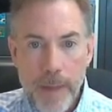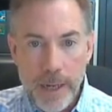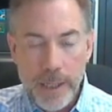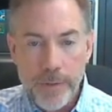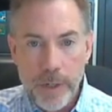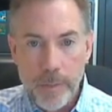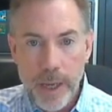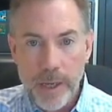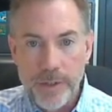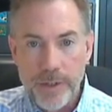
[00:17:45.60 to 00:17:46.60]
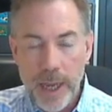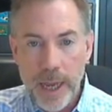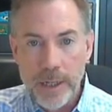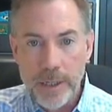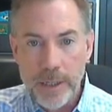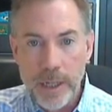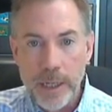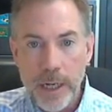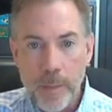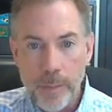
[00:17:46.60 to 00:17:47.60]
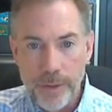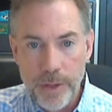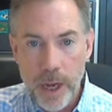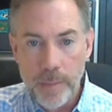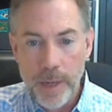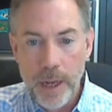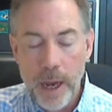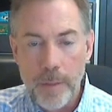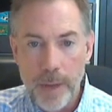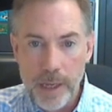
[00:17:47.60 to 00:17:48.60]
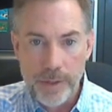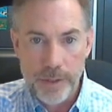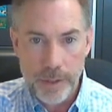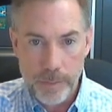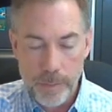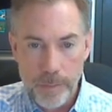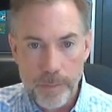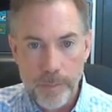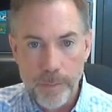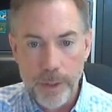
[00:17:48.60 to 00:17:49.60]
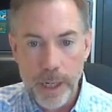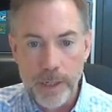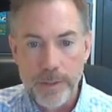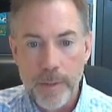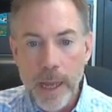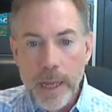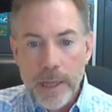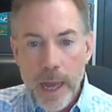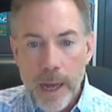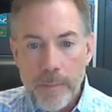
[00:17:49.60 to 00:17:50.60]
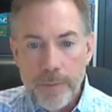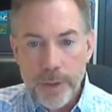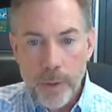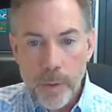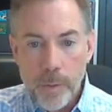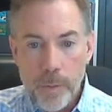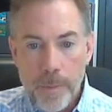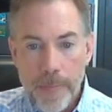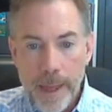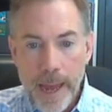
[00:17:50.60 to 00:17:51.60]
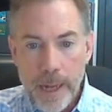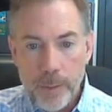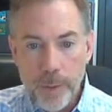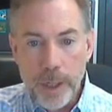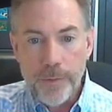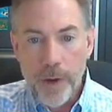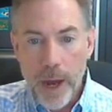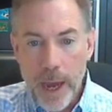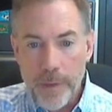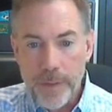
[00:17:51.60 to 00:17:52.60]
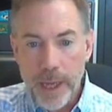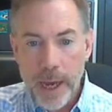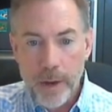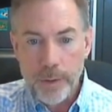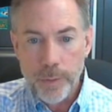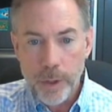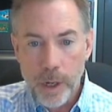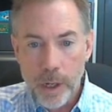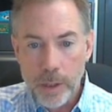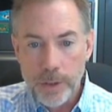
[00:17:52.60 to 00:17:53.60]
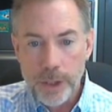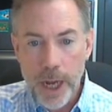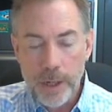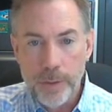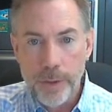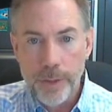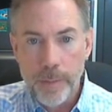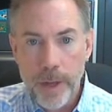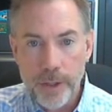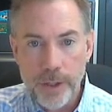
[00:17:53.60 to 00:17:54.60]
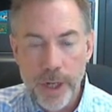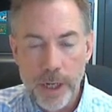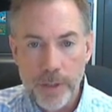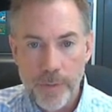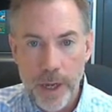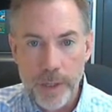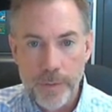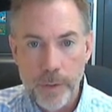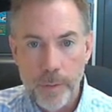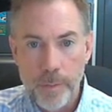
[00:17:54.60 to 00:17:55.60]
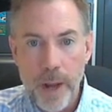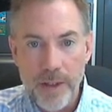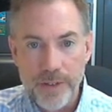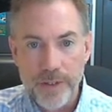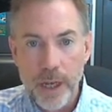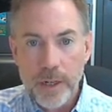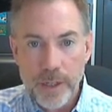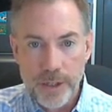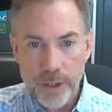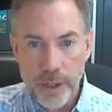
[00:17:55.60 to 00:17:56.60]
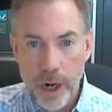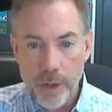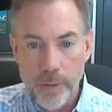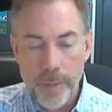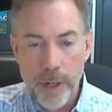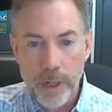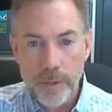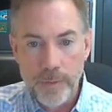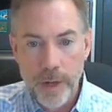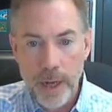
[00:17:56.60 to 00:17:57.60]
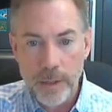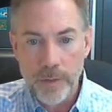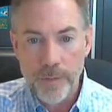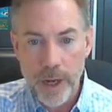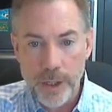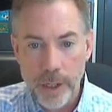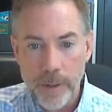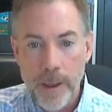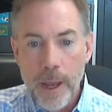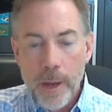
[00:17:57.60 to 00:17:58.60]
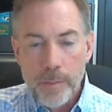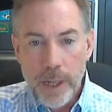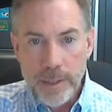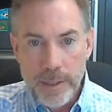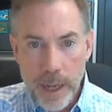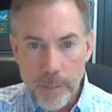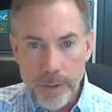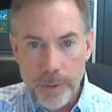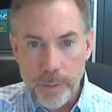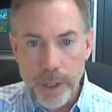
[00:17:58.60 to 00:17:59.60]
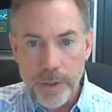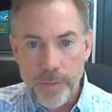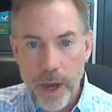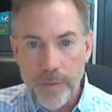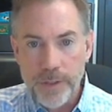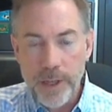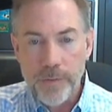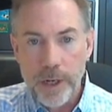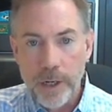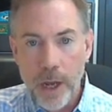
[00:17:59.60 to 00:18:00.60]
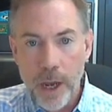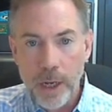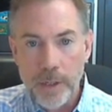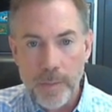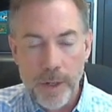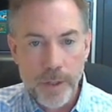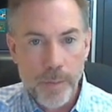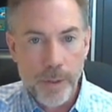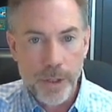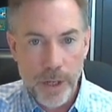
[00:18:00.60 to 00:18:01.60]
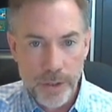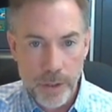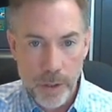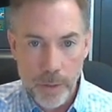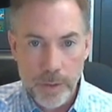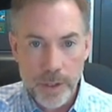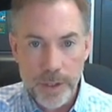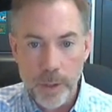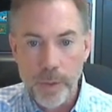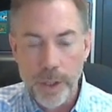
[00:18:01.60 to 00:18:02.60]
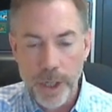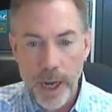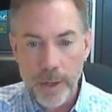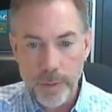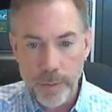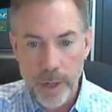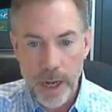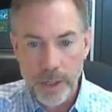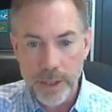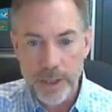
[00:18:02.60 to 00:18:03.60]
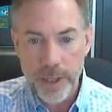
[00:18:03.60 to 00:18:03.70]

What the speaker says: activity-based and cleanup with timed AI-based breedings. So at week 5, the cows were all checked with a MetroCheck device for pus discharge, reproductive tract infection, blood samples at weeks 5, 7, and 9 to measure progesterone to see which cows were actually